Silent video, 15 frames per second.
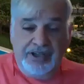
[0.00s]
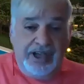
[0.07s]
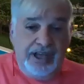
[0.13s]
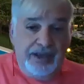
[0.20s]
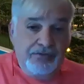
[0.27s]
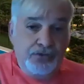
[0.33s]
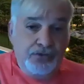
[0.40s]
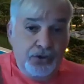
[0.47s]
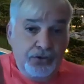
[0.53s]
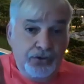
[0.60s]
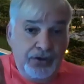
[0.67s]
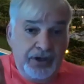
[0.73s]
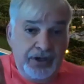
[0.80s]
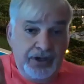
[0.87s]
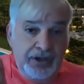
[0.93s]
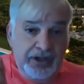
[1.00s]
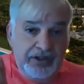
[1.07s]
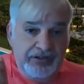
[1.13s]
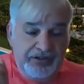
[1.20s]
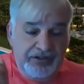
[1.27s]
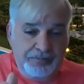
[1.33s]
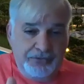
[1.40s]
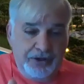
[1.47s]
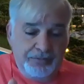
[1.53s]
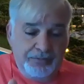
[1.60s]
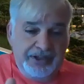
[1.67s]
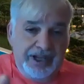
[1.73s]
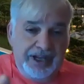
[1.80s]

that have no symptoms.